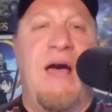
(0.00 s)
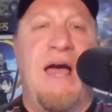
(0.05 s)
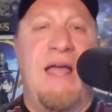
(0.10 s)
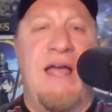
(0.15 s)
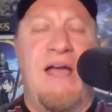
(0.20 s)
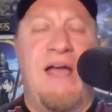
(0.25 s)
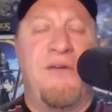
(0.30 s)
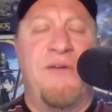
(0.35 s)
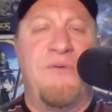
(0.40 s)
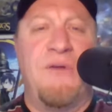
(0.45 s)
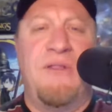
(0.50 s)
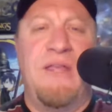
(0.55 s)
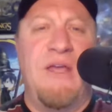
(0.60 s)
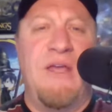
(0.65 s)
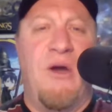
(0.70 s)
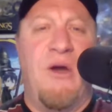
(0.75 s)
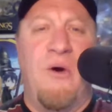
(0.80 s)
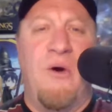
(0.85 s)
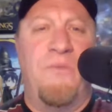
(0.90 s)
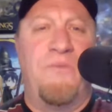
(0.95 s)
I really
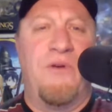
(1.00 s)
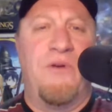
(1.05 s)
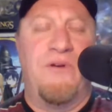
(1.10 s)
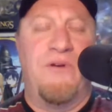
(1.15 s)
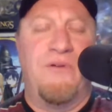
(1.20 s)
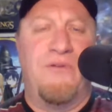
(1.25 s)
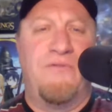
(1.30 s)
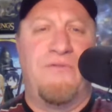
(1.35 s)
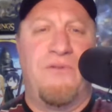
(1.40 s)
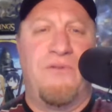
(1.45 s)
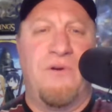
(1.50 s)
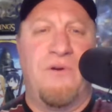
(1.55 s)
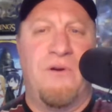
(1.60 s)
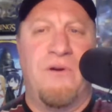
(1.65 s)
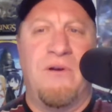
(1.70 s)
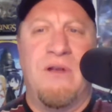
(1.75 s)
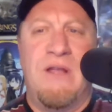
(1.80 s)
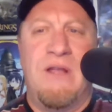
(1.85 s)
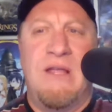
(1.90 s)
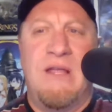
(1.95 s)
hope
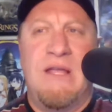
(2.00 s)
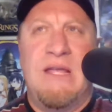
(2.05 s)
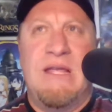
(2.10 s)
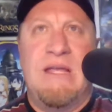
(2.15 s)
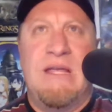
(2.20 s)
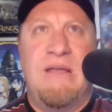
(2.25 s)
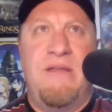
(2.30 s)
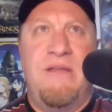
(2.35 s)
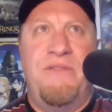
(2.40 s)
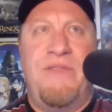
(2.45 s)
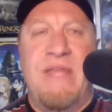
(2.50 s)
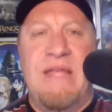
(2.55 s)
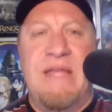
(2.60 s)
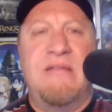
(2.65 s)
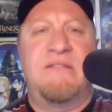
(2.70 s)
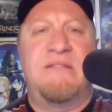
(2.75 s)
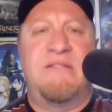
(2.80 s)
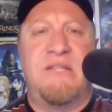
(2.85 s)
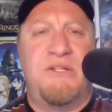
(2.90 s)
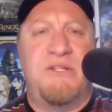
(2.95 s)
for
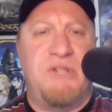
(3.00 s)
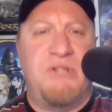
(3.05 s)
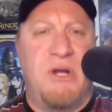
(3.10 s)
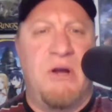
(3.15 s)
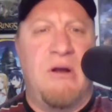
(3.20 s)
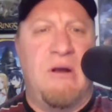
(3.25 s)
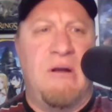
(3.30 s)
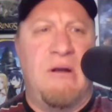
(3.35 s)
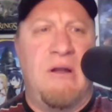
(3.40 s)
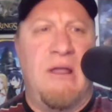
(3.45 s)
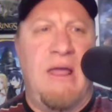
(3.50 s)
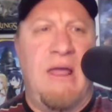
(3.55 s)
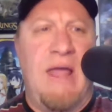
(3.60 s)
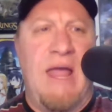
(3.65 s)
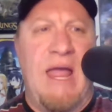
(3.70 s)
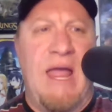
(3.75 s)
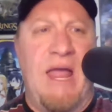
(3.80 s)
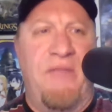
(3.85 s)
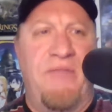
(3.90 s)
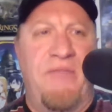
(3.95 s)
things to turn,
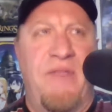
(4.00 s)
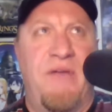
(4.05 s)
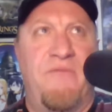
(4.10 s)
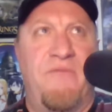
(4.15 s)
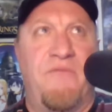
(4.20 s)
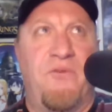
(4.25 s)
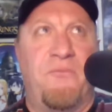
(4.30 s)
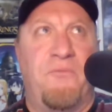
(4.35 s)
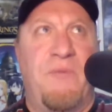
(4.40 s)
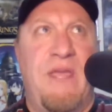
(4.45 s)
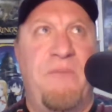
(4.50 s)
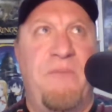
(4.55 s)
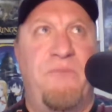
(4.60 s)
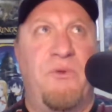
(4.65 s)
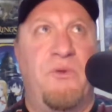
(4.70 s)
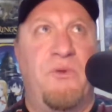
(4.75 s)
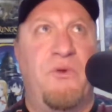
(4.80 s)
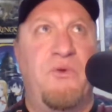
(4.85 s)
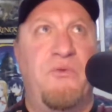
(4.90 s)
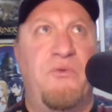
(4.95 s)
and that for
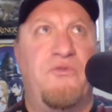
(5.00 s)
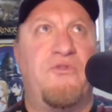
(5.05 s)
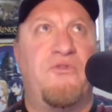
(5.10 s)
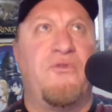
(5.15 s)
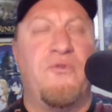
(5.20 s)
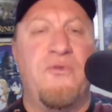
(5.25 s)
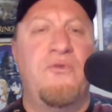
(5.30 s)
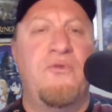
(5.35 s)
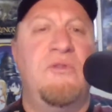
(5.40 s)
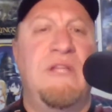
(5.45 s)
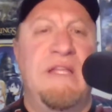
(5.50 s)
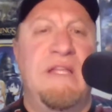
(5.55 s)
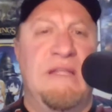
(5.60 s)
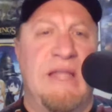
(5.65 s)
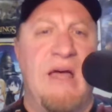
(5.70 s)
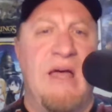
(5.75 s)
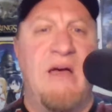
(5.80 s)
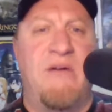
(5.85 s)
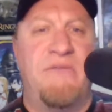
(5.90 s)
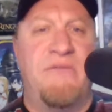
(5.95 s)
people who truly
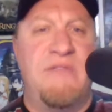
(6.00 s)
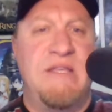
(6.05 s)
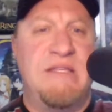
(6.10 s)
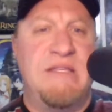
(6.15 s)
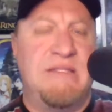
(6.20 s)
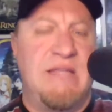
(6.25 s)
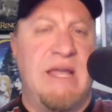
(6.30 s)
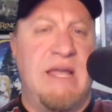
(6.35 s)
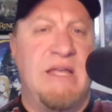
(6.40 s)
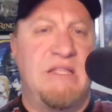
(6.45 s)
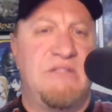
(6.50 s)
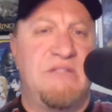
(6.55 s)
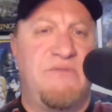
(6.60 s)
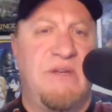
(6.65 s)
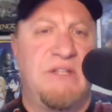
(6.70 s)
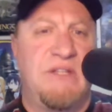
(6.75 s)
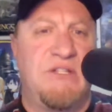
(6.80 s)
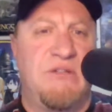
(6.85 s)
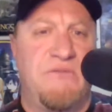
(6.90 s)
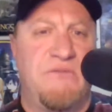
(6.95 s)
love these science
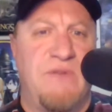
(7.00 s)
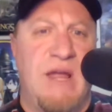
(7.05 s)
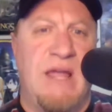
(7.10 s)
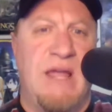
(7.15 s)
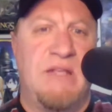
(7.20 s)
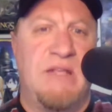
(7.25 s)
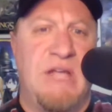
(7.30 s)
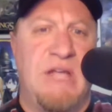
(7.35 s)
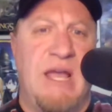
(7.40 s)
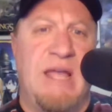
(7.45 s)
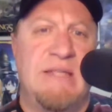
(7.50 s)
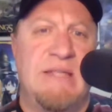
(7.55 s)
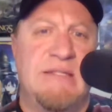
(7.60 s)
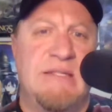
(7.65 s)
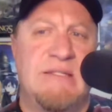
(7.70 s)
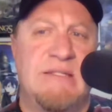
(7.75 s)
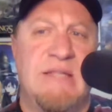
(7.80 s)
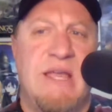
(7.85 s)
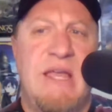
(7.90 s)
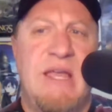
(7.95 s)
fiction
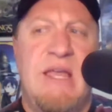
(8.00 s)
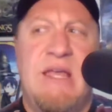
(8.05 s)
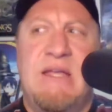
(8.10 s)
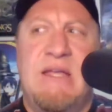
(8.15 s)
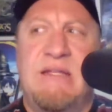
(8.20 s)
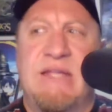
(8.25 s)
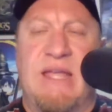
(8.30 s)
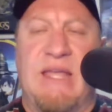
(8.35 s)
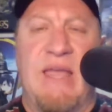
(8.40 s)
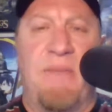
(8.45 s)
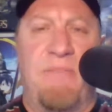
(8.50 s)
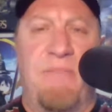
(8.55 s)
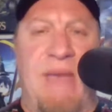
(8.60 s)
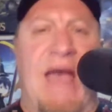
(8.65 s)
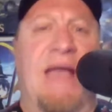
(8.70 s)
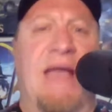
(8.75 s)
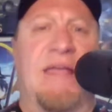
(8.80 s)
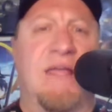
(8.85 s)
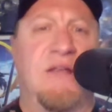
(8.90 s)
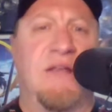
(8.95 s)
franchises to get
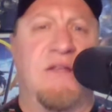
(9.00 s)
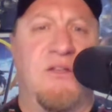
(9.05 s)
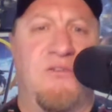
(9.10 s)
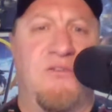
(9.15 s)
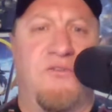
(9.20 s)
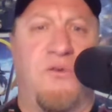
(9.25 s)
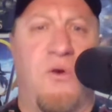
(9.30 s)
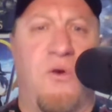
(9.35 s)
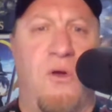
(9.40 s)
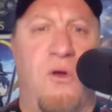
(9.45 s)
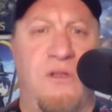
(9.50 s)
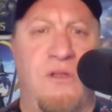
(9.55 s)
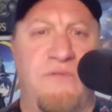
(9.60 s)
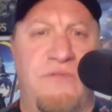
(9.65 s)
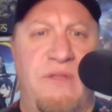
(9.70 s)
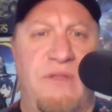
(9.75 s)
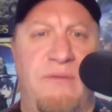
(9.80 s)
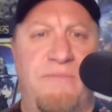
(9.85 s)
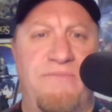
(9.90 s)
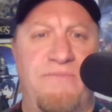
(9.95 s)
back in control
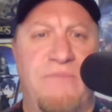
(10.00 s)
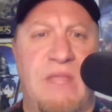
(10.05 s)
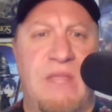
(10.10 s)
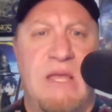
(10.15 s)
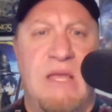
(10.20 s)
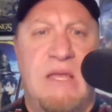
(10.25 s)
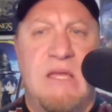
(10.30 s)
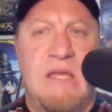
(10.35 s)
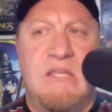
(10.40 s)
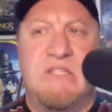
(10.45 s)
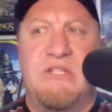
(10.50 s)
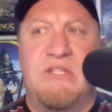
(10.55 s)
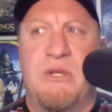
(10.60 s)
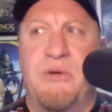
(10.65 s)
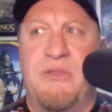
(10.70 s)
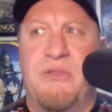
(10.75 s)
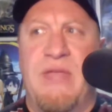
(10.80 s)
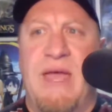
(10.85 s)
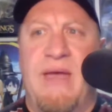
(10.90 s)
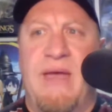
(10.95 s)
of them,
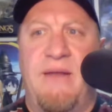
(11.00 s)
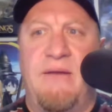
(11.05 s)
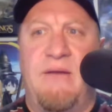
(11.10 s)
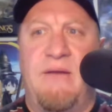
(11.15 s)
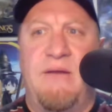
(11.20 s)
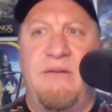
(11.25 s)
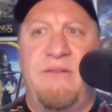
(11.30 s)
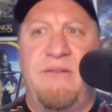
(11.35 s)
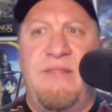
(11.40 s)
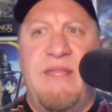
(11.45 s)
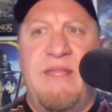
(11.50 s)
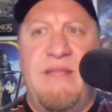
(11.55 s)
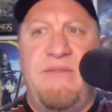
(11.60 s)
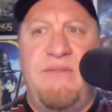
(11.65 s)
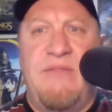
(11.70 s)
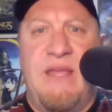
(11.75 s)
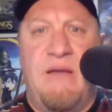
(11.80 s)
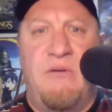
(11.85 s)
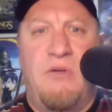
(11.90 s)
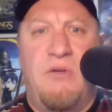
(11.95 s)
so that
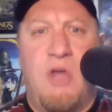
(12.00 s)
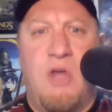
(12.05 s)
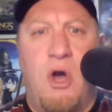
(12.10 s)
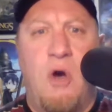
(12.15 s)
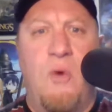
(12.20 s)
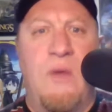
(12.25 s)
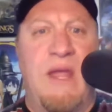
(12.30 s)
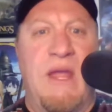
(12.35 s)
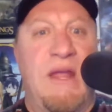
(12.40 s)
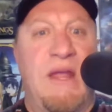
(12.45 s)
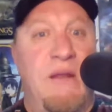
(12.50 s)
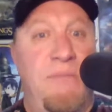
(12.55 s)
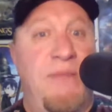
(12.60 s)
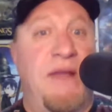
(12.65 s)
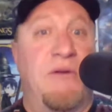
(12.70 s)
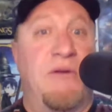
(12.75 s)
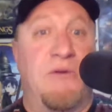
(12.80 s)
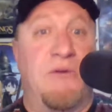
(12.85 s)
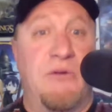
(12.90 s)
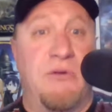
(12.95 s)
they'll go in a
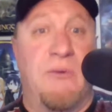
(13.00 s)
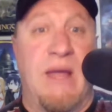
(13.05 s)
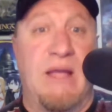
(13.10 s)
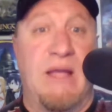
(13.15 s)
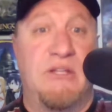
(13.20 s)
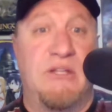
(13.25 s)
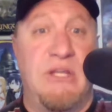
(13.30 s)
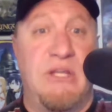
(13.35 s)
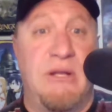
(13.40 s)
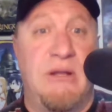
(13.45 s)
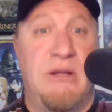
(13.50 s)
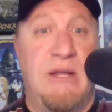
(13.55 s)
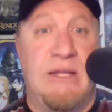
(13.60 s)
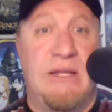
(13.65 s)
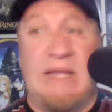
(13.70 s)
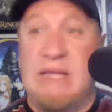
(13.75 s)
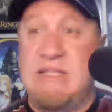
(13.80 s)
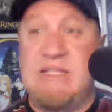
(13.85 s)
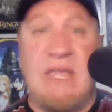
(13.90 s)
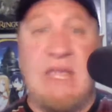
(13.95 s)
better direction. And
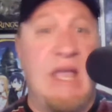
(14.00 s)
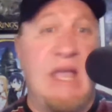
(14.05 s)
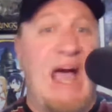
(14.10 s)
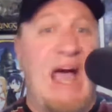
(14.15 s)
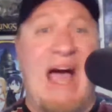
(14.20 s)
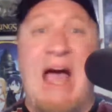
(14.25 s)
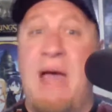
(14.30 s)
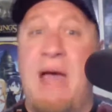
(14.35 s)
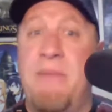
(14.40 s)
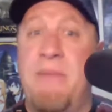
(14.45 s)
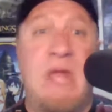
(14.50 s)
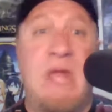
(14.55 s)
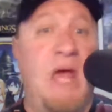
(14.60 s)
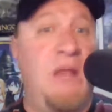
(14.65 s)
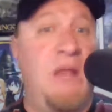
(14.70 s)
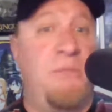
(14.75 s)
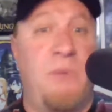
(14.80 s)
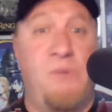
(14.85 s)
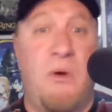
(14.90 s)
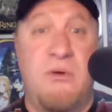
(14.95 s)
like I say, I'm
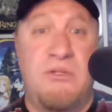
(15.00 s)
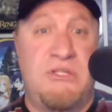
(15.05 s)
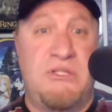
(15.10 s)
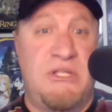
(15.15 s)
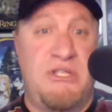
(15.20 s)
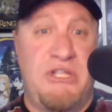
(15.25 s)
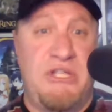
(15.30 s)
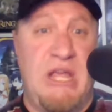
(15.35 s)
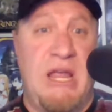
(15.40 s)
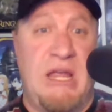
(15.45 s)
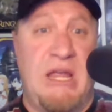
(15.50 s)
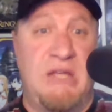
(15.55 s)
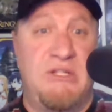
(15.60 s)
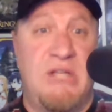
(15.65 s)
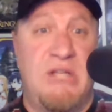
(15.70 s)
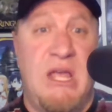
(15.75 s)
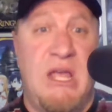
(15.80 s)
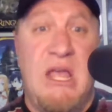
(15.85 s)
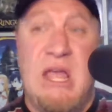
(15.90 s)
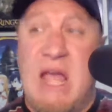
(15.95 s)
not opposed to
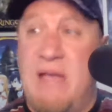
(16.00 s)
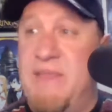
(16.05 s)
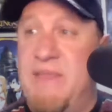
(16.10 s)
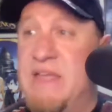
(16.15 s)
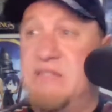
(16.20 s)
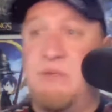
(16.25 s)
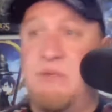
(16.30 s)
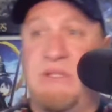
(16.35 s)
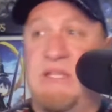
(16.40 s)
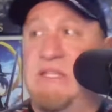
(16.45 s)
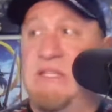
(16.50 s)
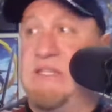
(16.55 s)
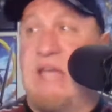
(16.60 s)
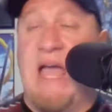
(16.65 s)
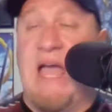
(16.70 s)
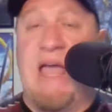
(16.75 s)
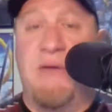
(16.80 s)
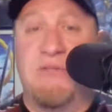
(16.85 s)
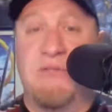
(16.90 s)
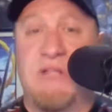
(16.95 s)
change. And that's what this
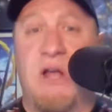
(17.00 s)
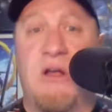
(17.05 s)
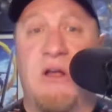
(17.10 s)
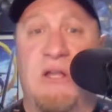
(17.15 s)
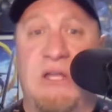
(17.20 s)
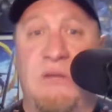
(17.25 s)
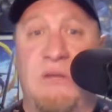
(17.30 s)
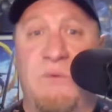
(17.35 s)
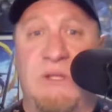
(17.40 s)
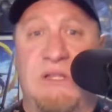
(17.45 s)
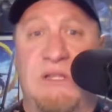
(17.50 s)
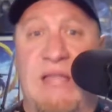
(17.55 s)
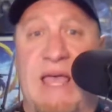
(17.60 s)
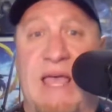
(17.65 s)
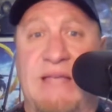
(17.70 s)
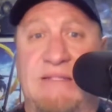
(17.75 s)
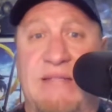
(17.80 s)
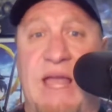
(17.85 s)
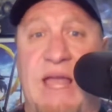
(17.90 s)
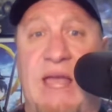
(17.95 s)
guy I was arguing with
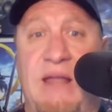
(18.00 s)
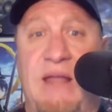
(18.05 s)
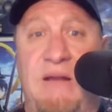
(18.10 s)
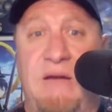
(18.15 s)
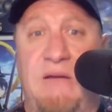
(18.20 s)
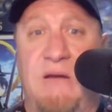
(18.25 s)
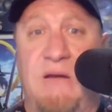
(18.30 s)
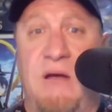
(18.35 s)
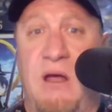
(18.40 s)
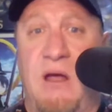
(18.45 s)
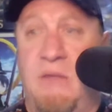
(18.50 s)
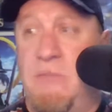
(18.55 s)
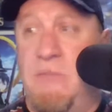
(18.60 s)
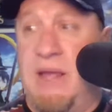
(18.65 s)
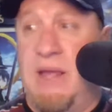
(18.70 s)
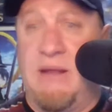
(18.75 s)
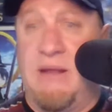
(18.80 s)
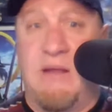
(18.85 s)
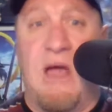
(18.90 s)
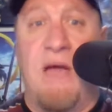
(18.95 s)
last night on
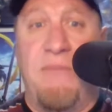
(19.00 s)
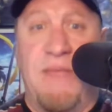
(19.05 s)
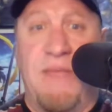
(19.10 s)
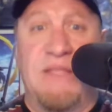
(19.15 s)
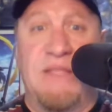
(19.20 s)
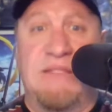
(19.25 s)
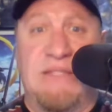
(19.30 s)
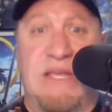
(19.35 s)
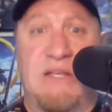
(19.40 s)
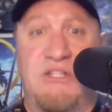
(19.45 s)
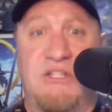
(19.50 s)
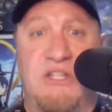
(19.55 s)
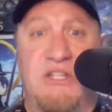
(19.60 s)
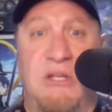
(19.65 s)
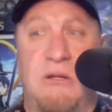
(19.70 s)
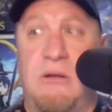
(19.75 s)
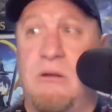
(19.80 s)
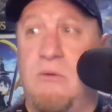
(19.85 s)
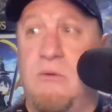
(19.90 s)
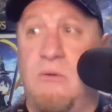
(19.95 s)
my comment
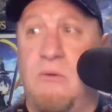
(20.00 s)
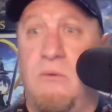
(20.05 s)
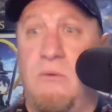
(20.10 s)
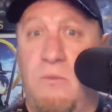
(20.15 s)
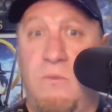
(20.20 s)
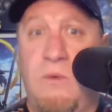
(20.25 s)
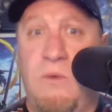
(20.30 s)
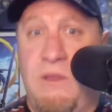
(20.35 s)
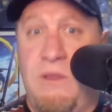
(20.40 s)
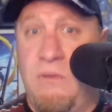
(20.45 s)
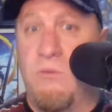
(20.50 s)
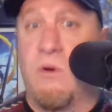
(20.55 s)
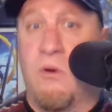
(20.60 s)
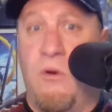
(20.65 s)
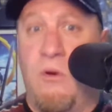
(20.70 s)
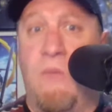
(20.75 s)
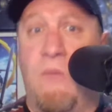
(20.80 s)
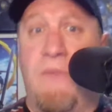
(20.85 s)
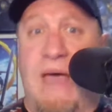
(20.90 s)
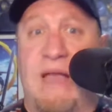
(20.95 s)
section, we were
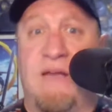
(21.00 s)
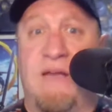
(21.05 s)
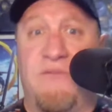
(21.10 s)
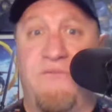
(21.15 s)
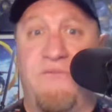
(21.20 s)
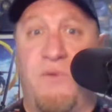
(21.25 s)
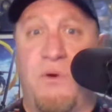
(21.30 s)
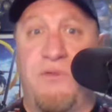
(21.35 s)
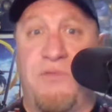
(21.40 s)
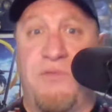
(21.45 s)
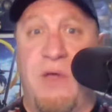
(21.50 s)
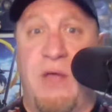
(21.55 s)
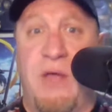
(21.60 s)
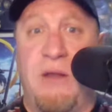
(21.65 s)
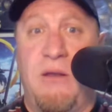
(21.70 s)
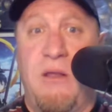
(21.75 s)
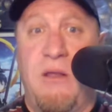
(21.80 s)
going back and forth on.